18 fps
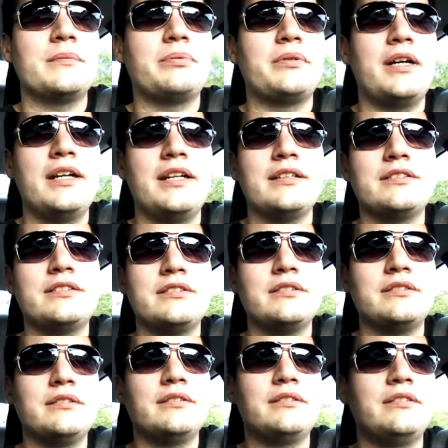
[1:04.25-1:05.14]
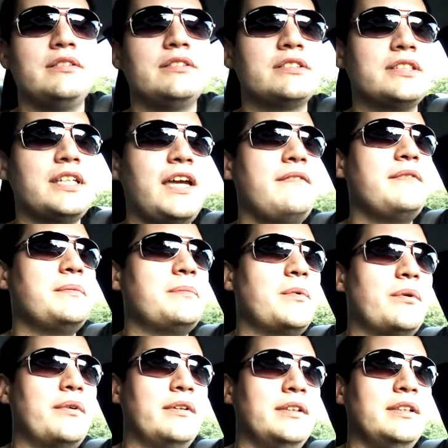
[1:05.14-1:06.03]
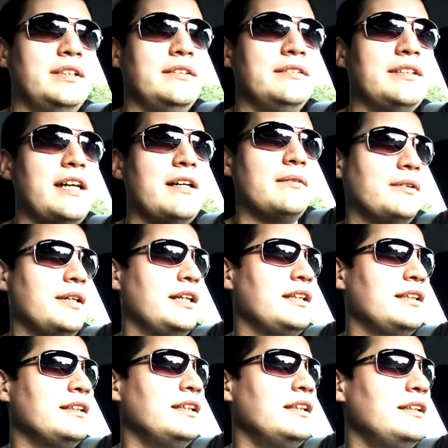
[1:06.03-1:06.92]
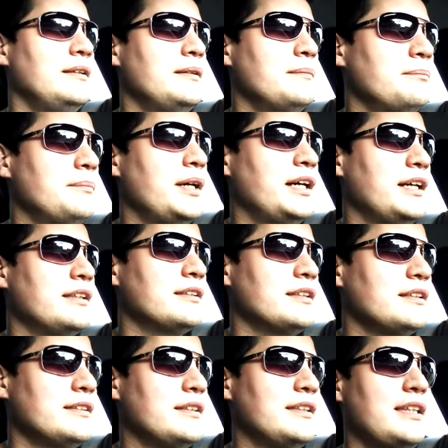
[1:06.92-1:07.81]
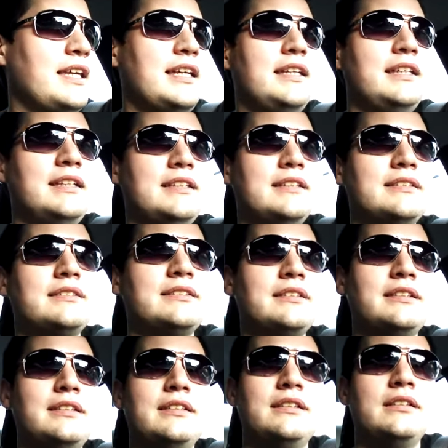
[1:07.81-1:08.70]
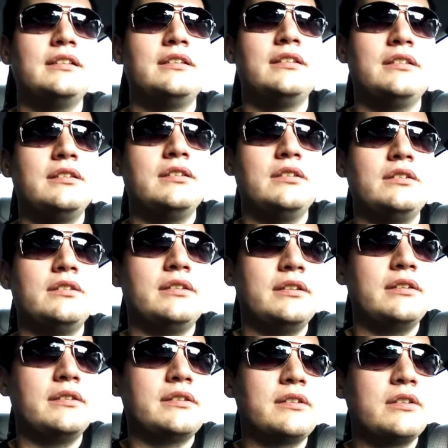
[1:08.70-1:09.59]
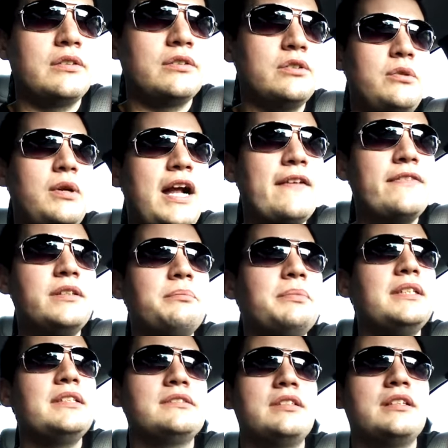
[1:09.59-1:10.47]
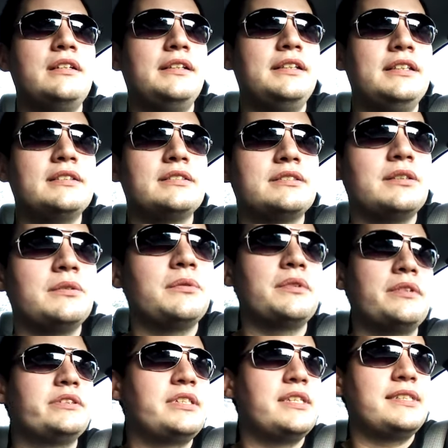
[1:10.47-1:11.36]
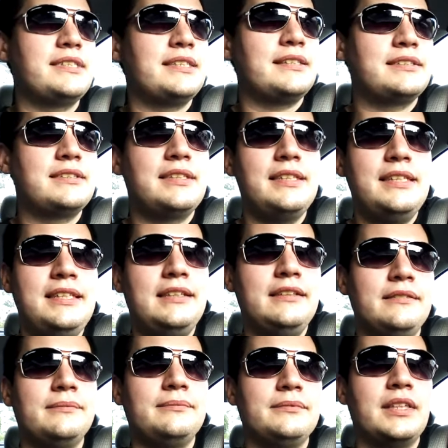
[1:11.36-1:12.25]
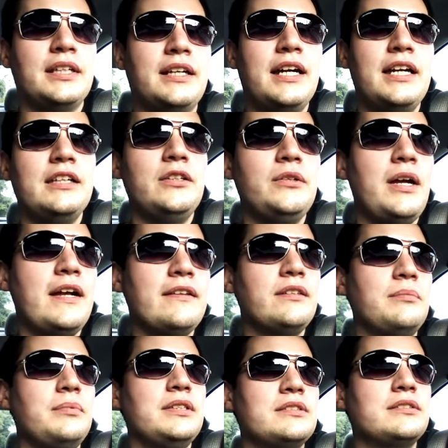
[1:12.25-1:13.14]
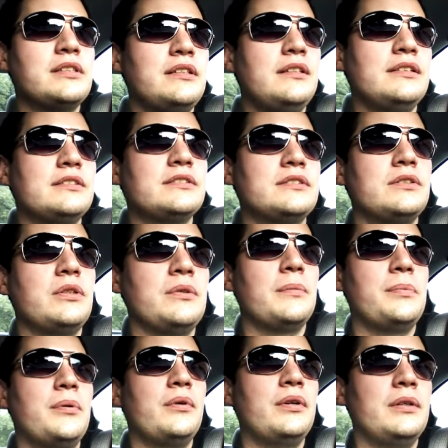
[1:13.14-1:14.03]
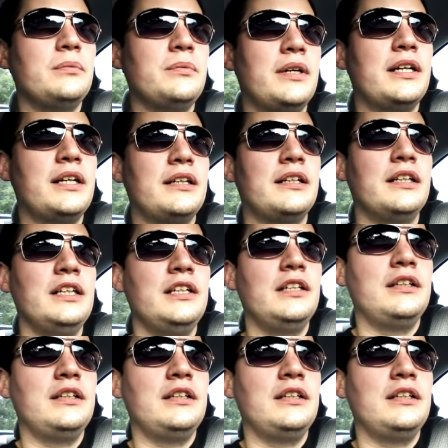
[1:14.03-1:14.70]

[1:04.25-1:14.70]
the products, you're saving more that way. But the thing is, you have to be serious in order to succeed. All right, you have to be serious to a point where